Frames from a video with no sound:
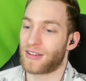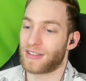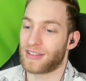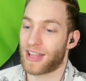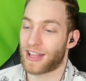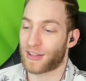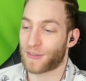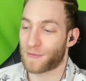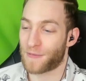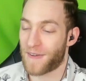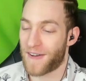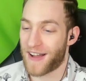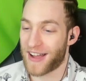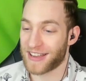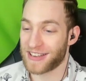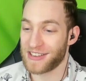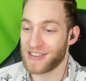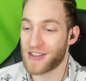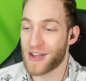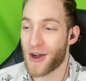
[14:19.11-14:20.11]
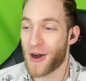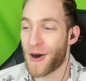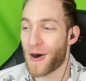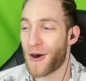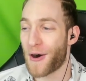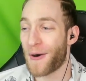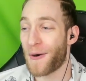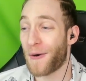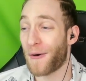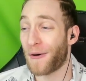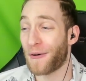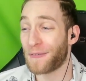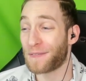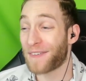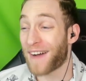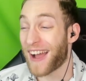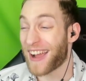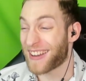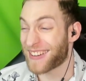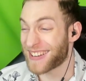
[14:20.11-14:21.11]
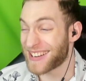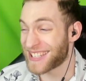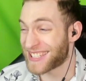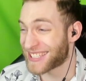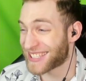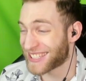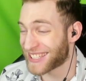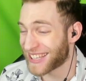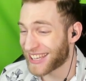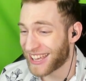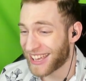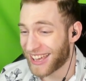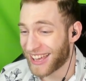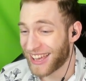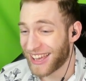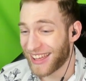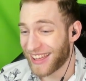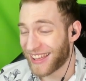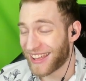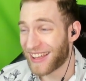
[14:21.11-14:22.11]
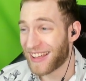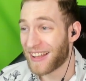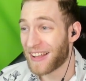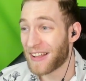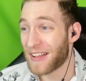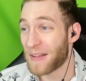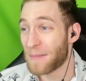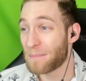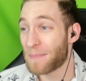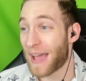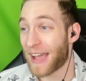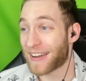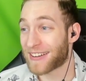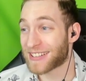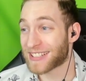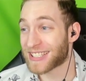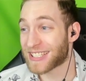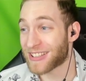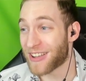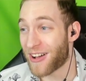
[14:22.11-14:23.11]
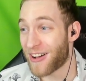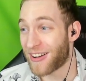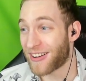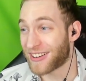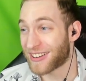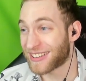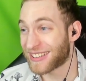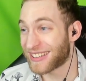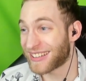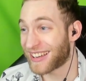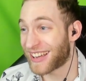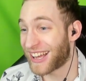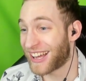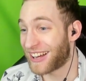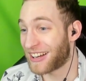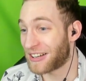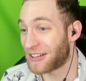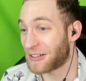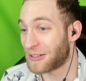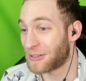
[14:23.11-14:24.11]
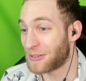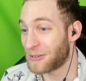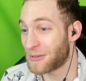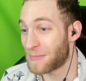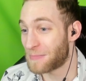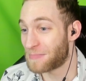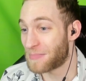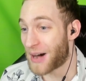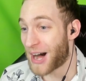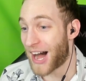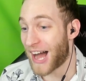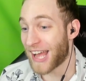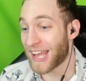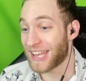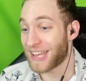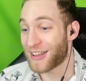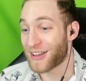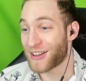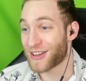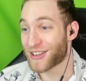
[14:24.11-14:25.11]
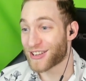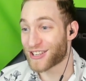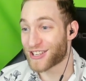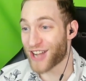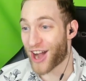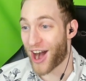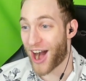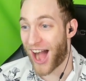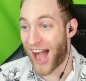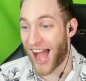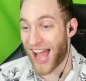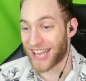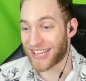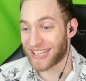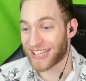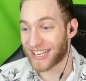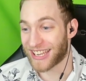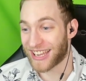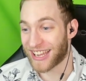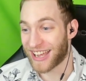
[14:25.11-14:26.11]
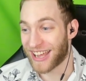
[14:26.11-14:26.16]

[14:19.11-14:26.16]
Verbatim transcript: That's fine. No, virus. Parasol. Right. Oh my god.